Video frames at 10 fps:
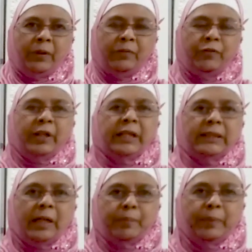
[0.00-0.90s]
For
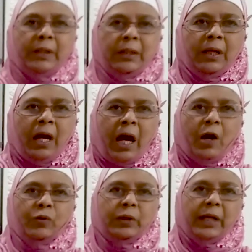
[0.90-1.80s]
example,
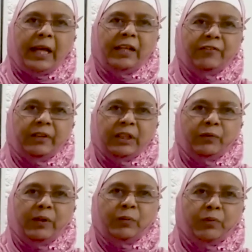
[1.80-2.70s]
how the elephant
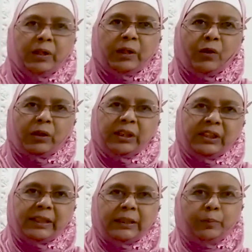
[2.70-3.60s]
will work on the
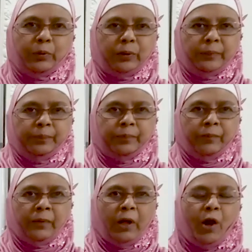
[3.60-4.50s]
chessboard,
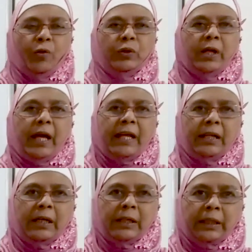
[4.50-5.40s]
how
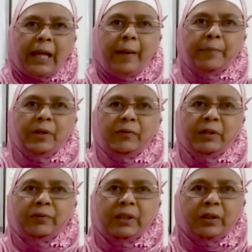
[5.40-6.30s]
the camel will
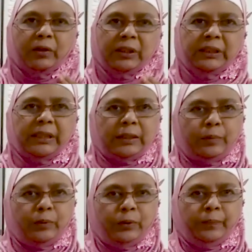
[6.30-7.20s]
work on the chessboard
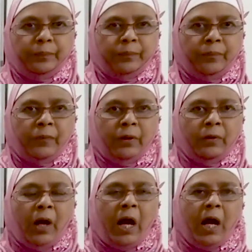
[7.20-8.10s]

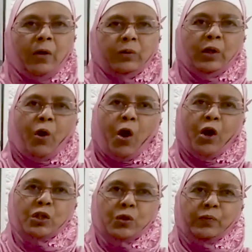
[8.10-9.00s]
how the
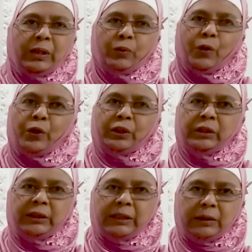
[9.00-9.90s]
horse will go on the
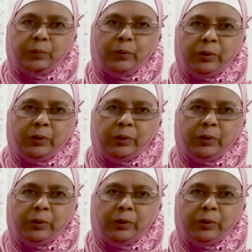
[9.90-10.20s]
chessboard.